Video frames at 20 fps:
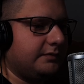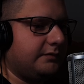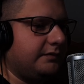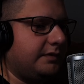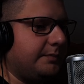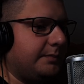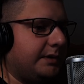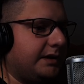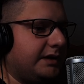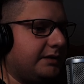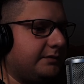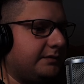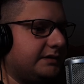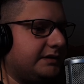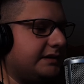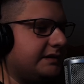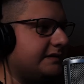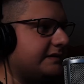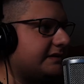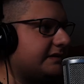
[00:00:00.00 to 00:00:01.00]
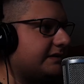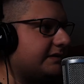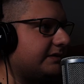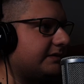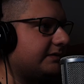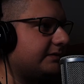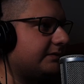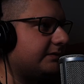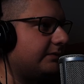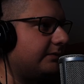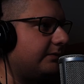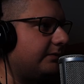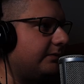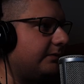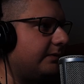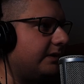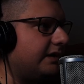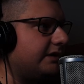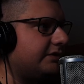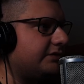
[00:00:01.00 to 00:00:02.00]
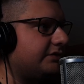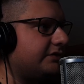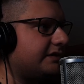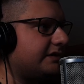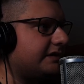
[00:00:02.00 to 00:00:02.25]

play with these values